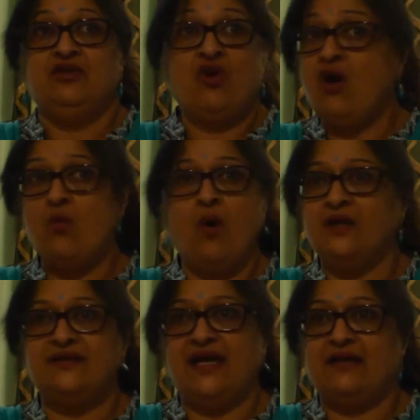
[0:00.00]
You gotta
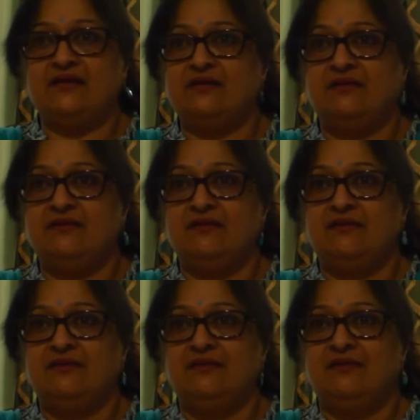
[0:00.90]
want that.
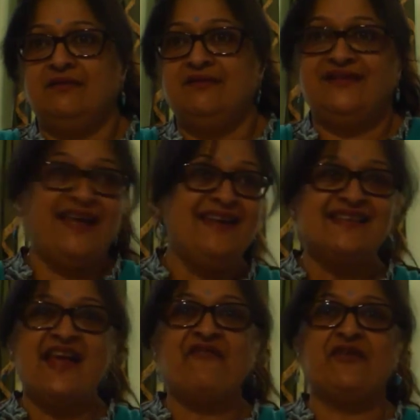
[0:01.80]
Then
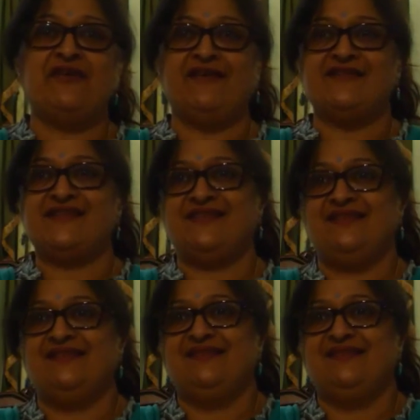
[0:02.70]
it's effortless.